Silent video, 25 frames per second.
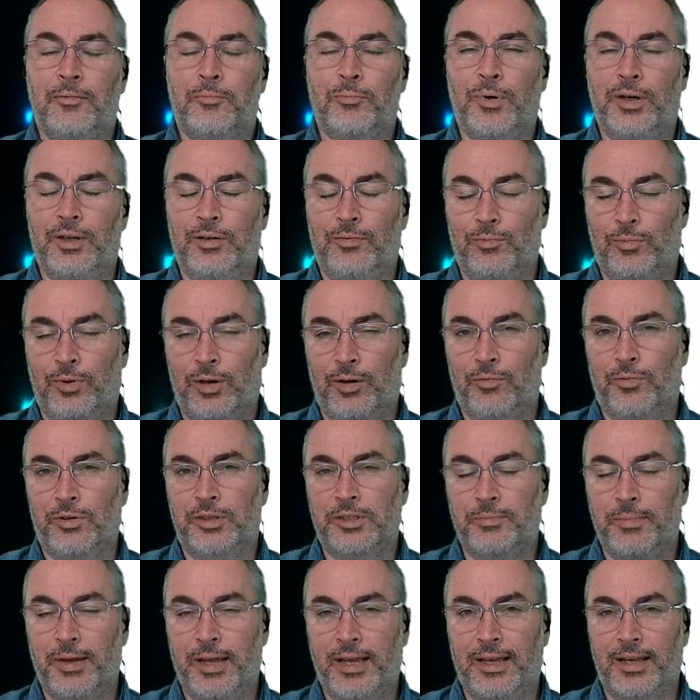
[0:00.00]
But what
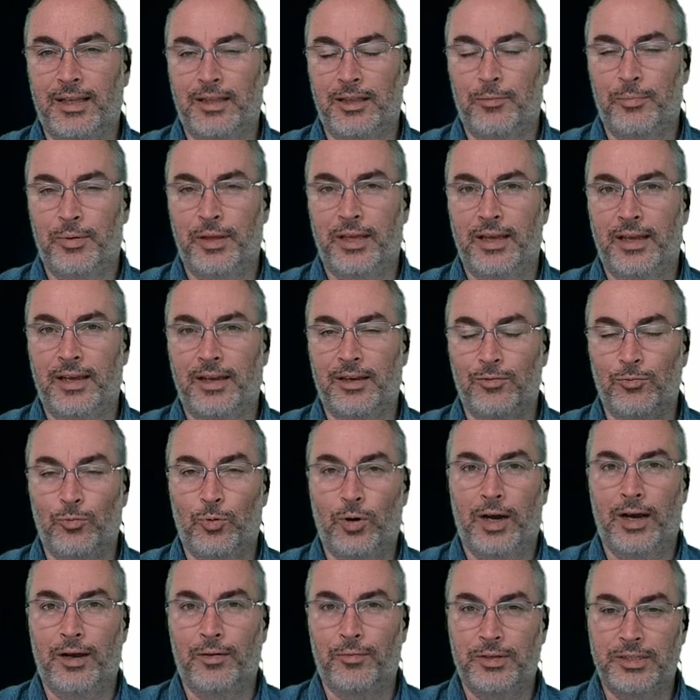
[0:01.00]
was making the ping, and
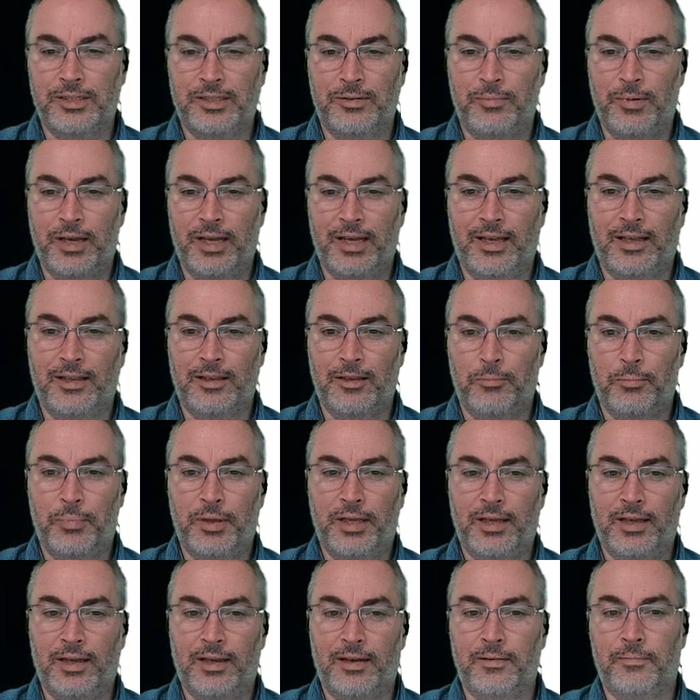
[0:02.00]
why was it making the
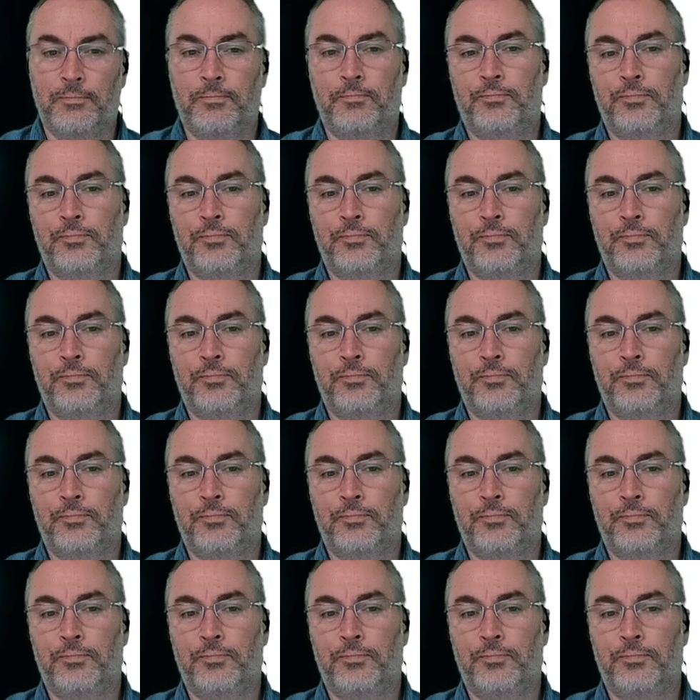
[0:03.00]
ping?